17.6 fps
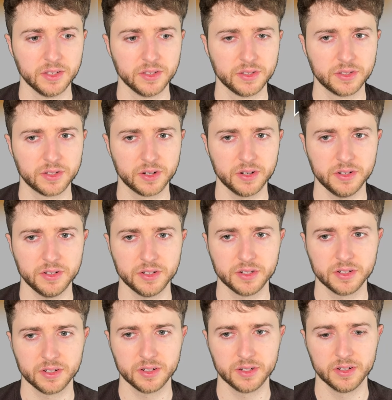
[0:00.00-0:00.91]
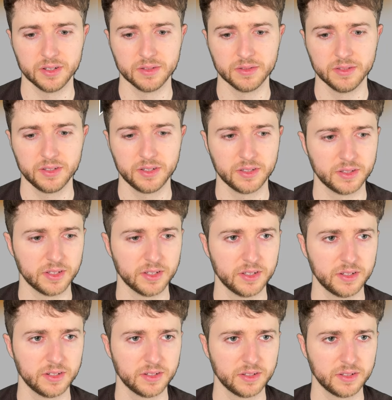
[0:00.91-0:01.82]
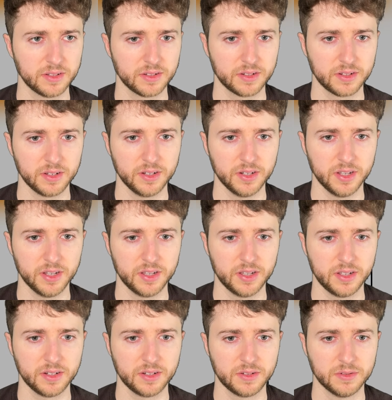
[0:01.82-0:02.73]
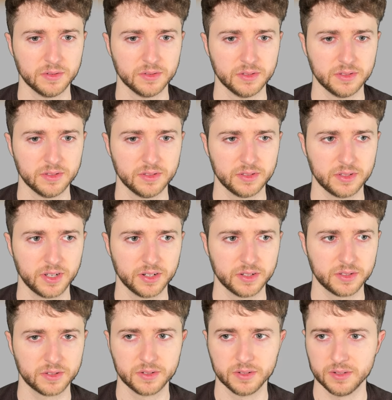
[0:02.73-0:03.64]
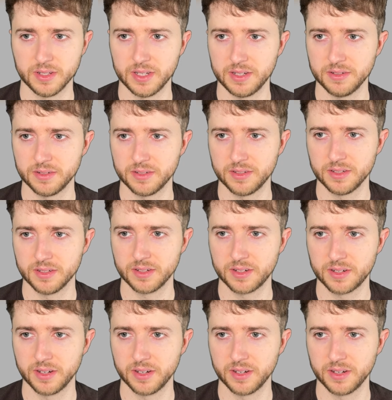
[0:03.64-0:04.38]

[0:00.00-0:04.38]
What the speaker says: search. Oh, look at that. An ad. Cool. Got to scroll out to